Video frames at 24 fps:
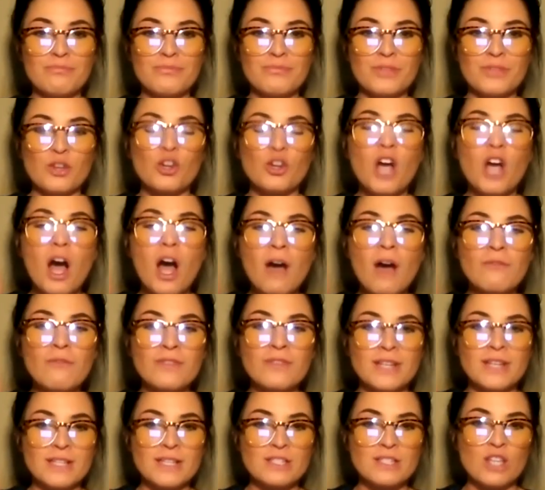Your
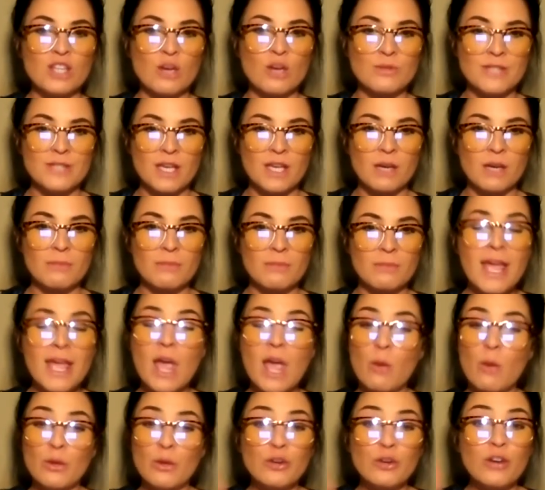confidence goes up.
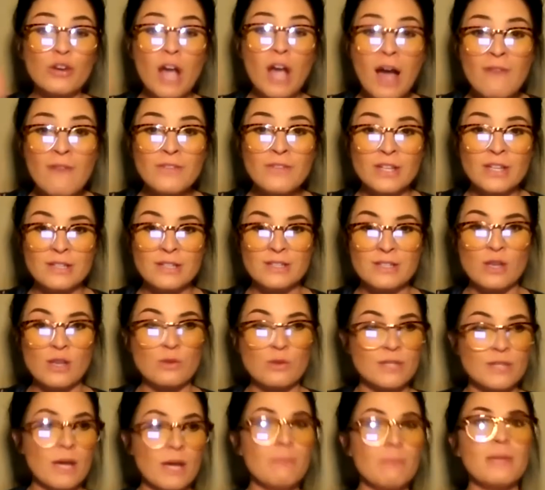And when your confidence
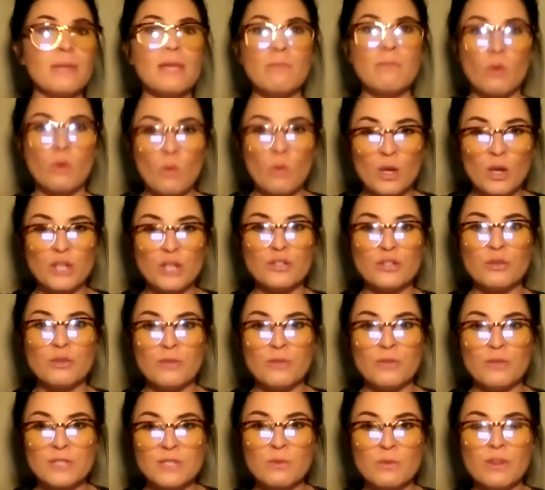goes up, people want to do
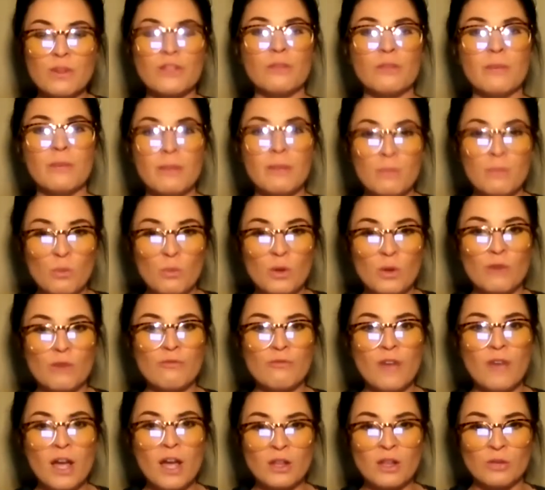this with you. People want to
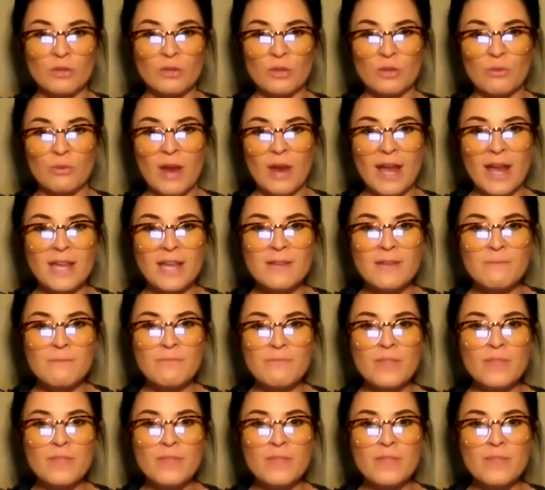follow you, right?